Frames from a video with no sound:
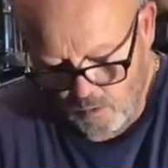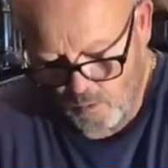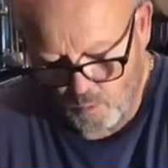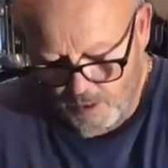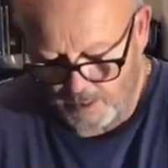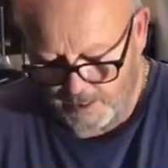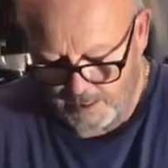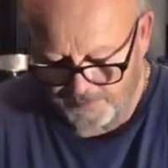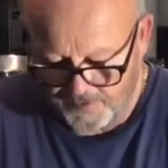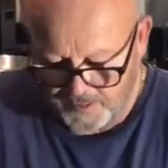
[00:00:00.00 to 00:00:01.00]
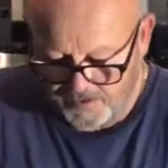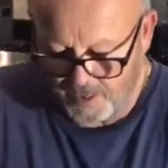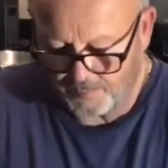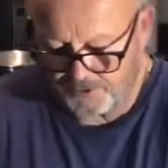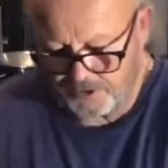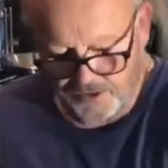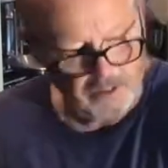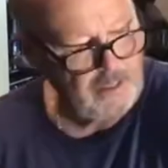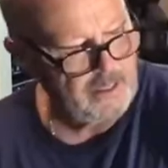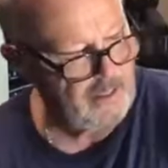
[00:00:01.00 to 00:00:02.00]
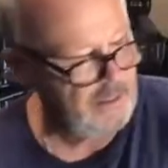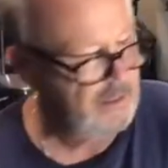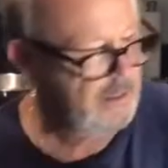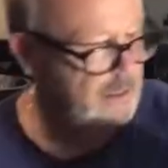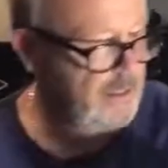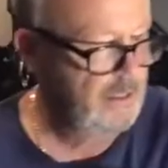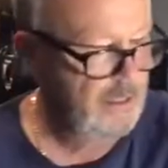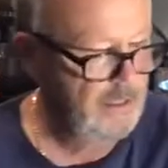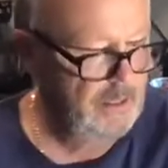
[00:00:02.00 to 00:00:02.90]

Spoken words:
we're gonna cut these up just a little to